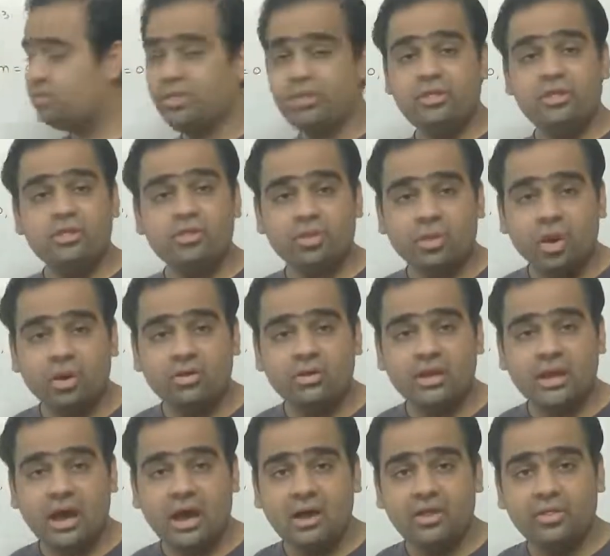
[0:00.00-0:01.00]
this is not
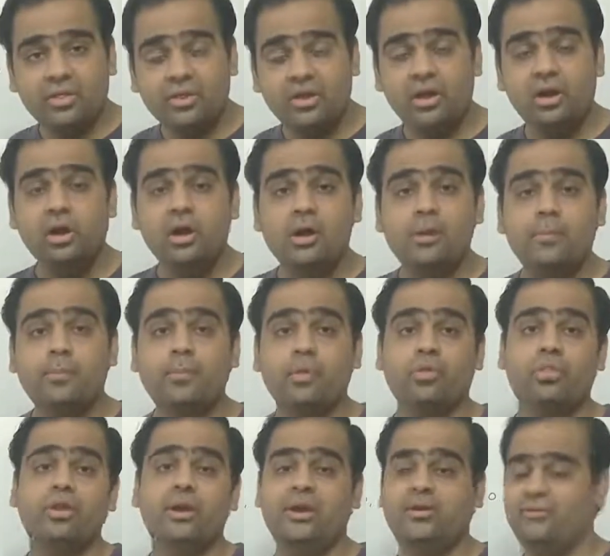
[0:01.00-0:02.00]
the answer.
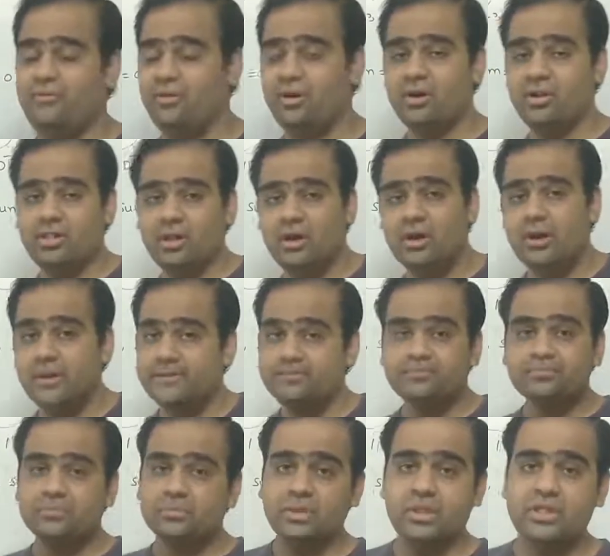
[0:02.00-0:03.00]
Proceed further.
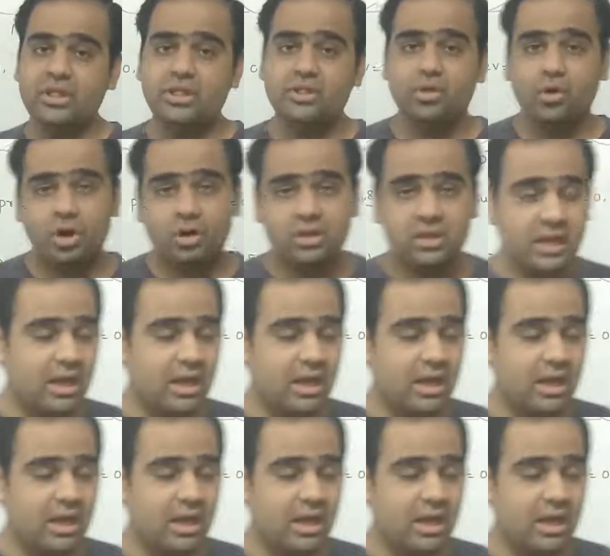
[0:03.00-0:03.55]
This is not the